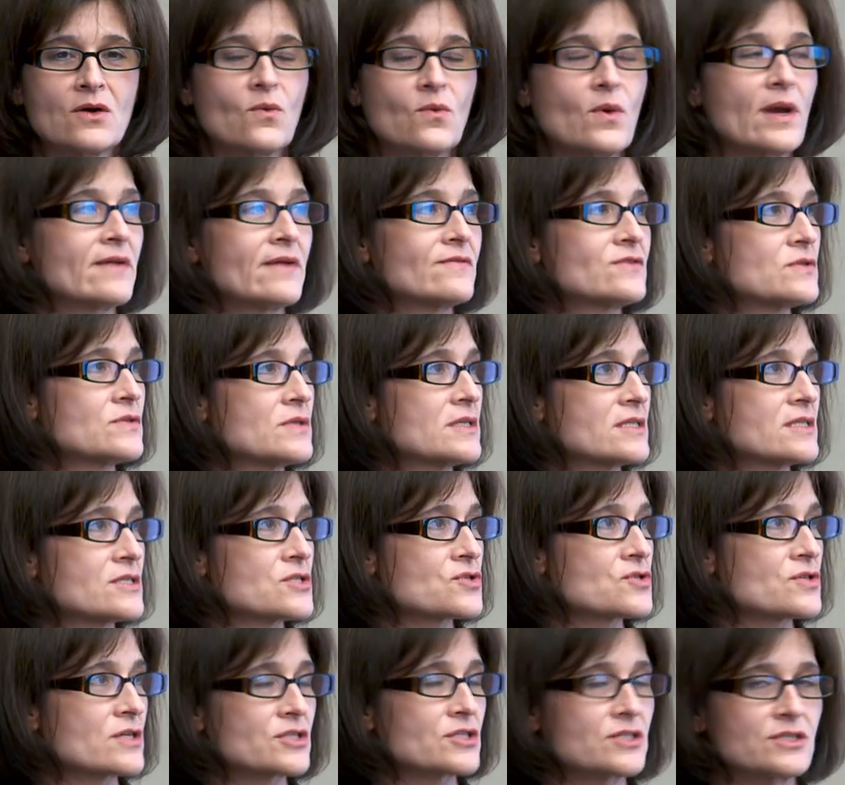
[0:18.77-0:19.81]
way of doing
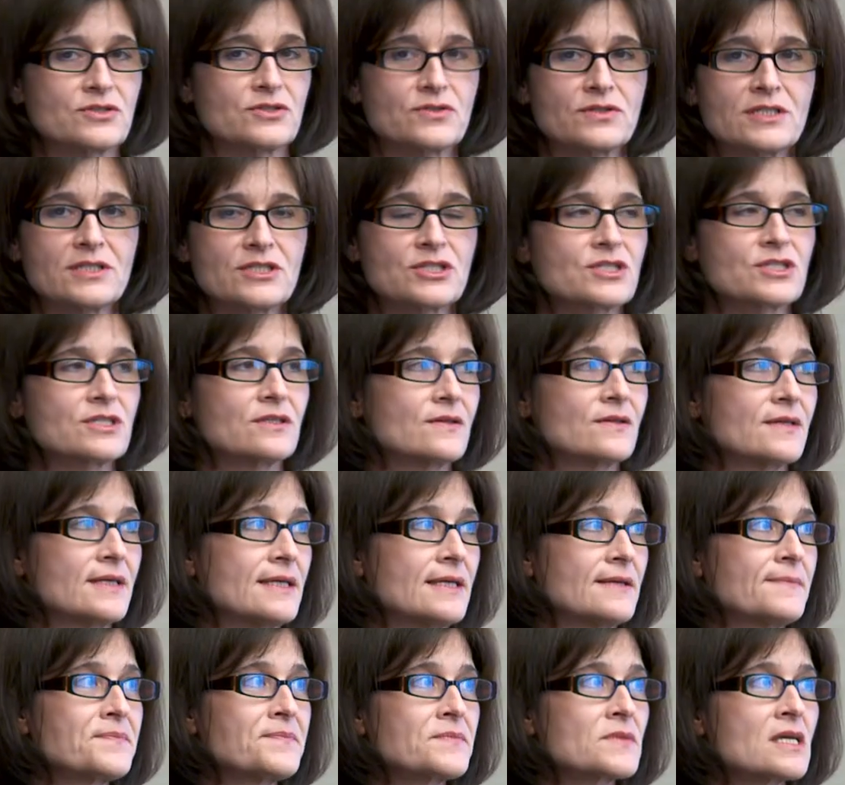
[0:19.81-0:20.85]
construction
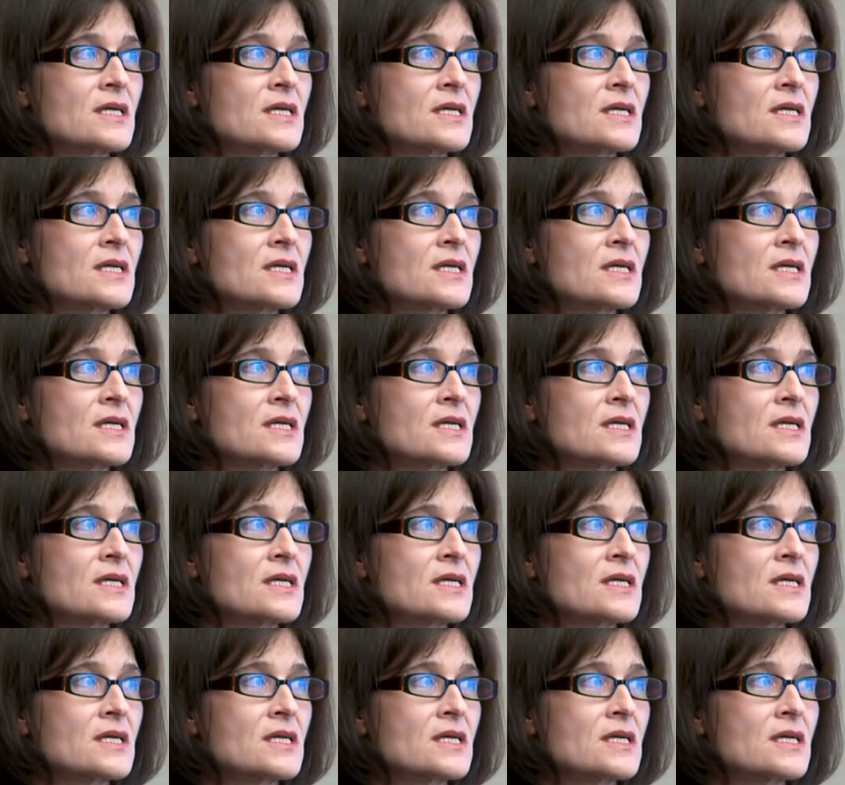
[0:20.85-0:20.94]
traditionally.